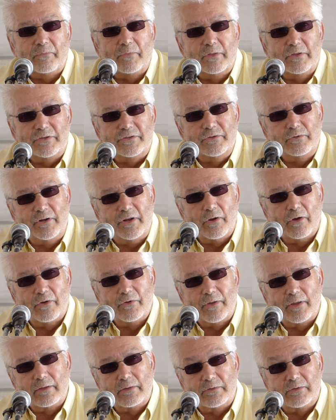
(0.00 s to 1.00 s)

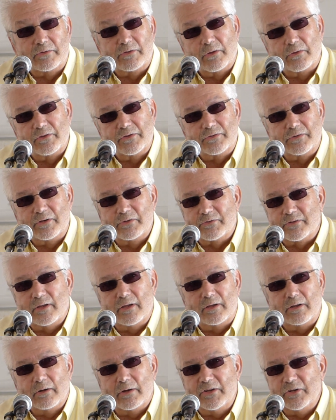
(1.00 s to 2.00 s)
So the Zuni was
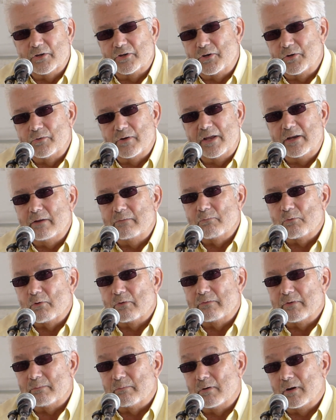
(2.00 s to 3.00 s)
saying, you're creating more
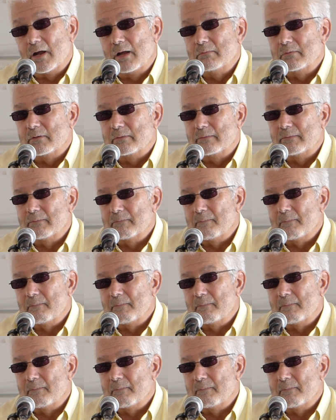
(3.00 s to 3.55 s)
of a problem.